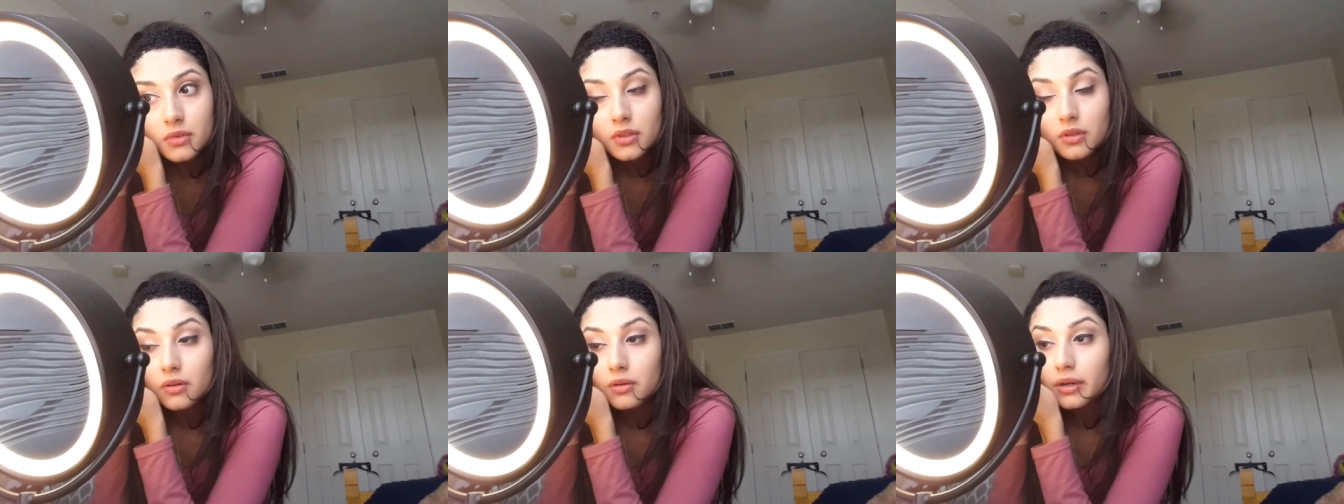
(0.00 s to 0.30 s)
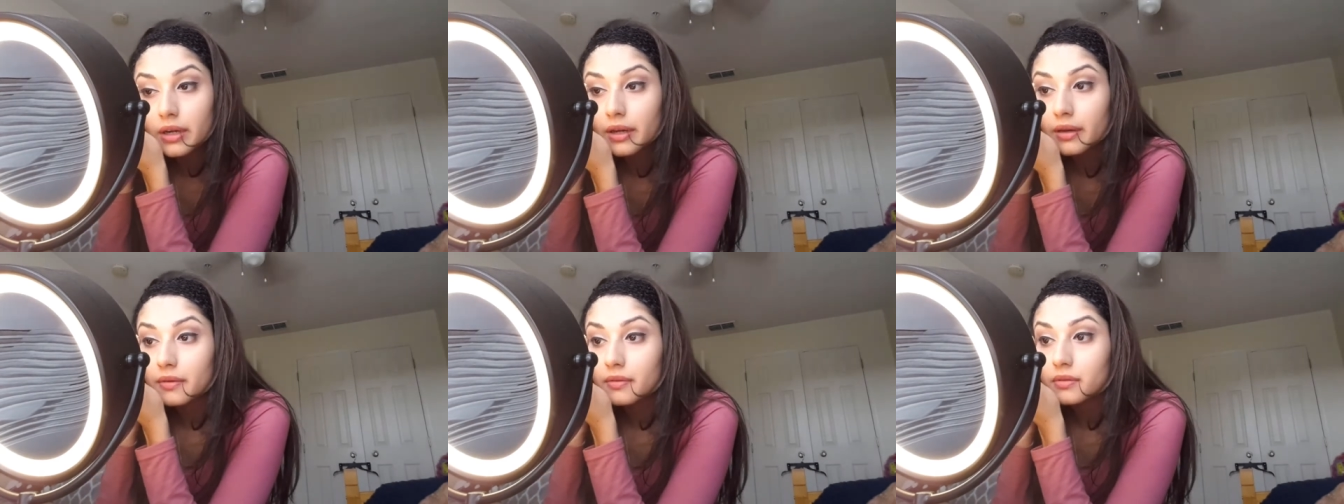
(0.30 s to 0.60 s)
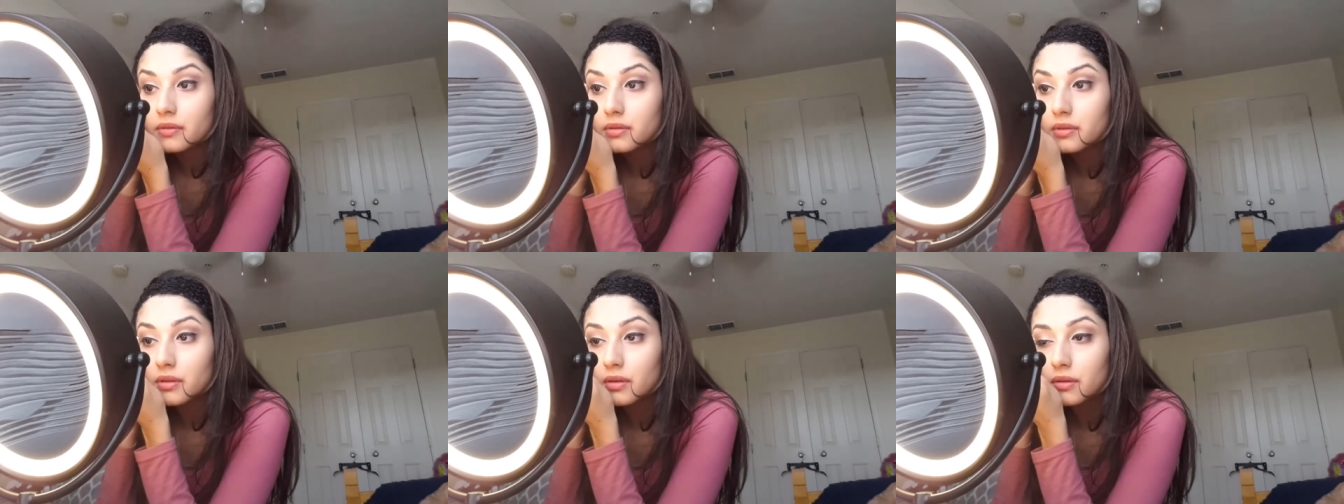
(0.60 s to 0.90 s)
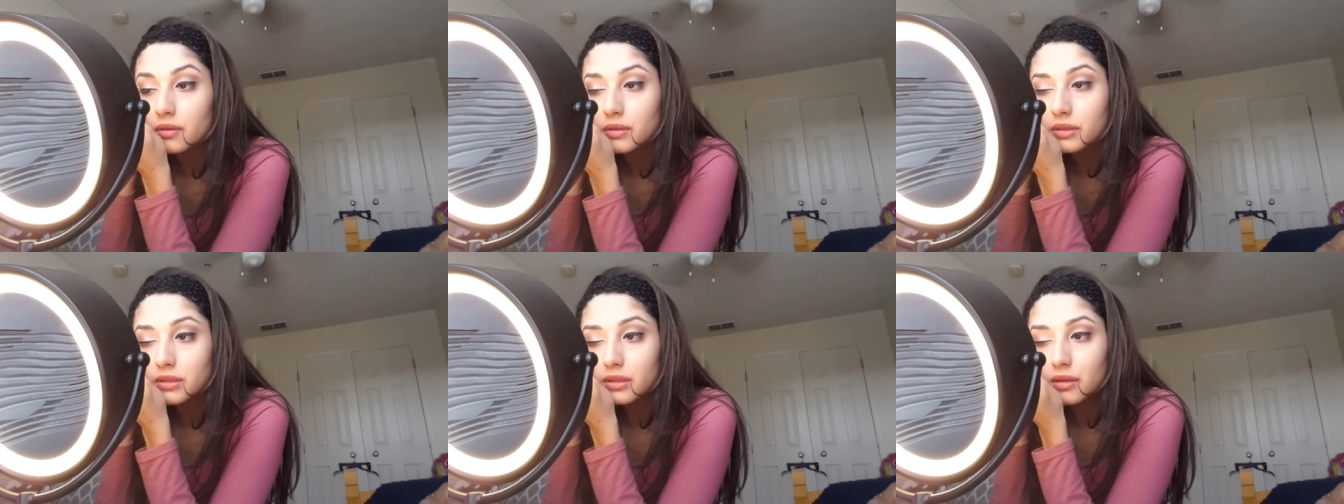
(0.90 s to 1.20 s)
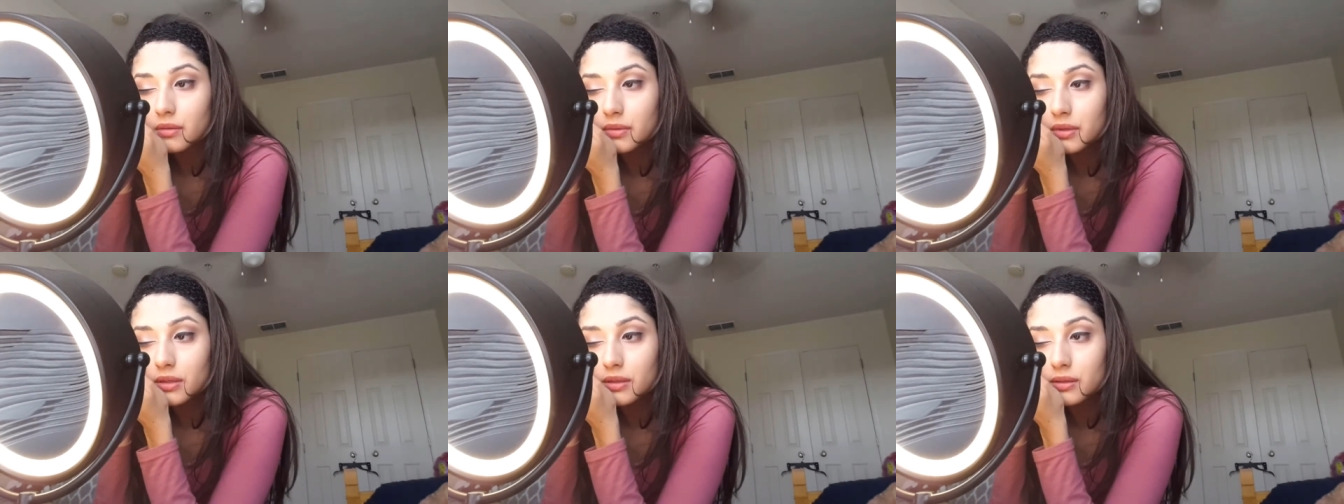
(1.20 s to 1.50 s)
Okay, so it's
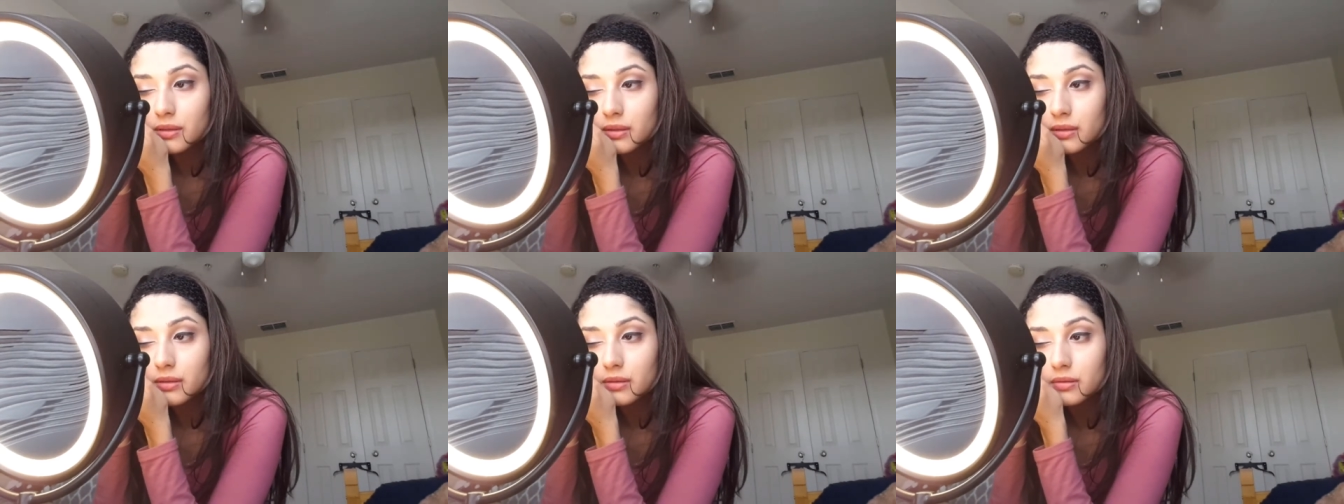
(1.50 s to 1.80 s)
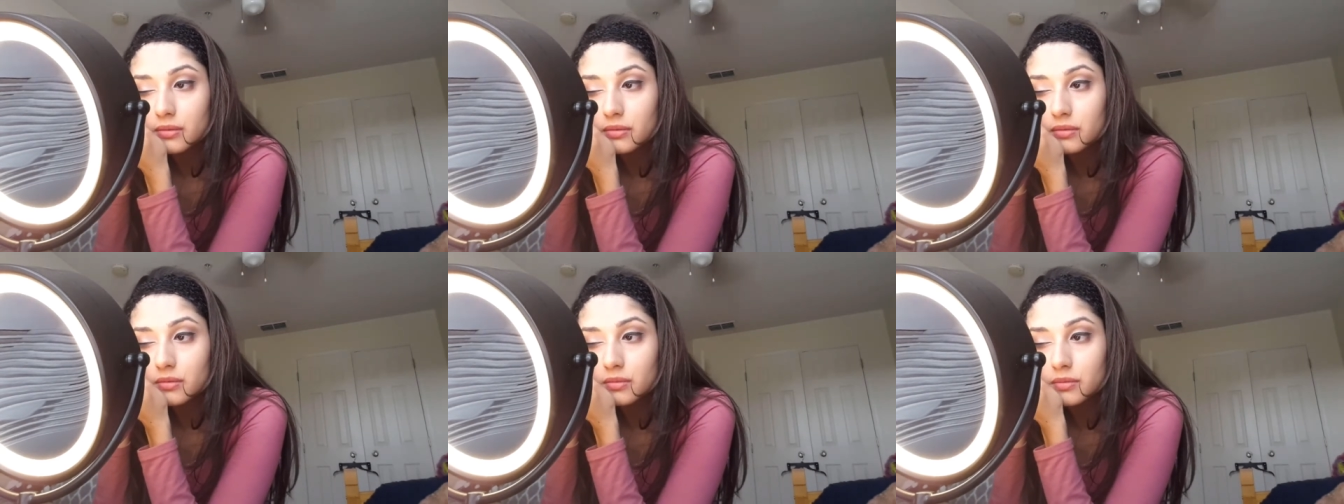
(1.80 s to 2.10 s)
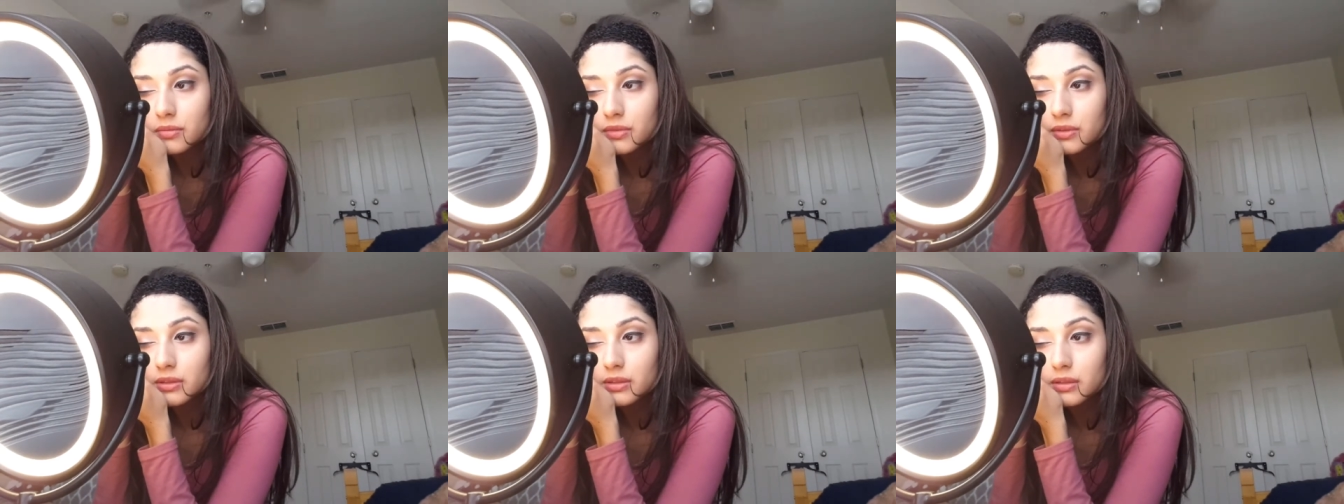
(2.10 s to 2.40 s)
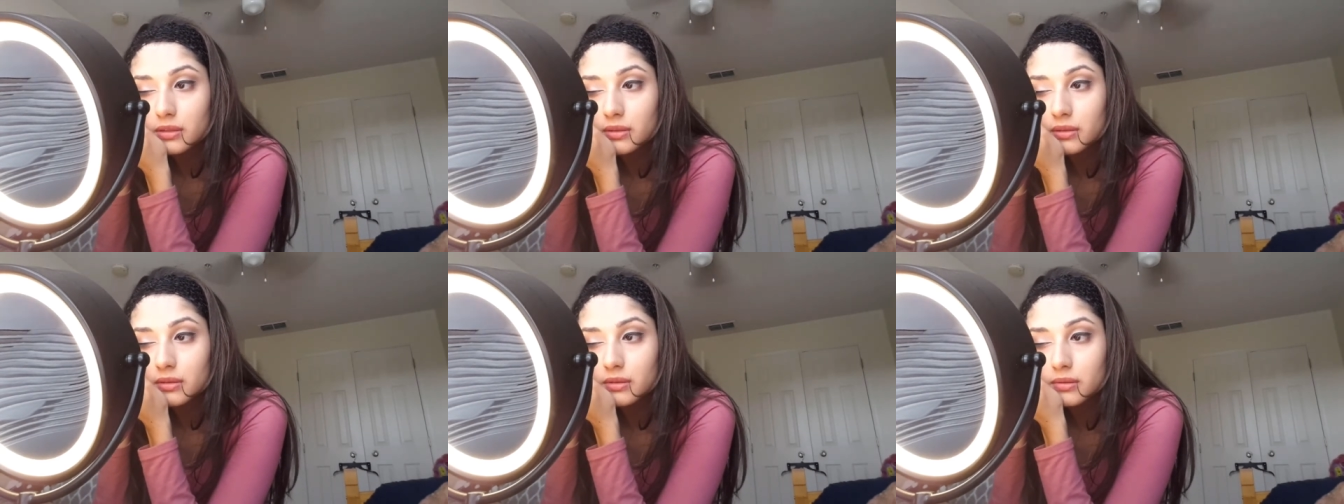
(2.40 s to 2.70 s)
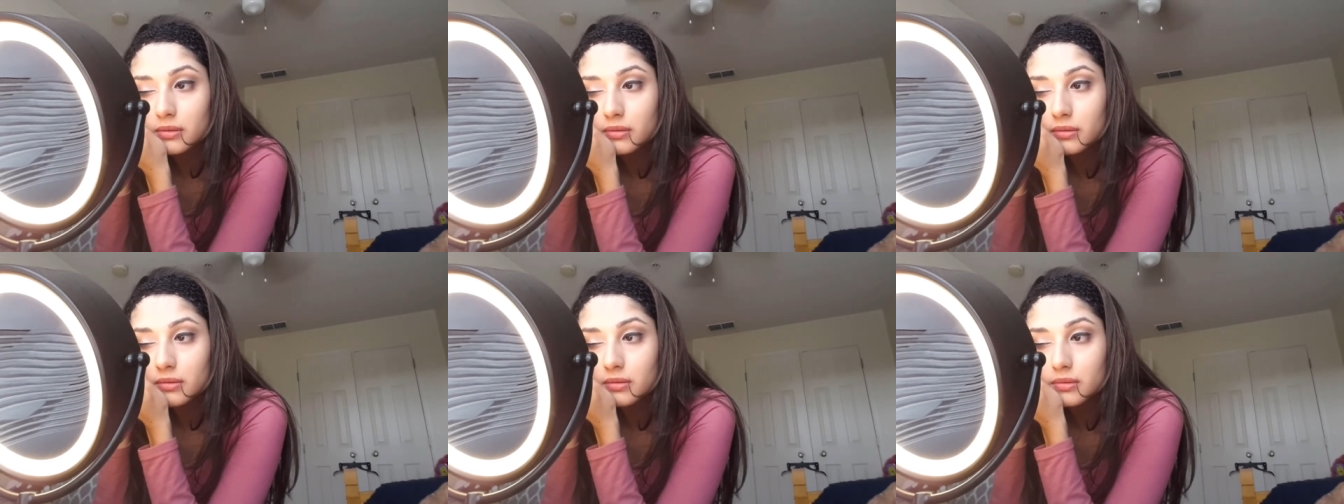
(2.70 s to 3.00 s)
coming along, almost done.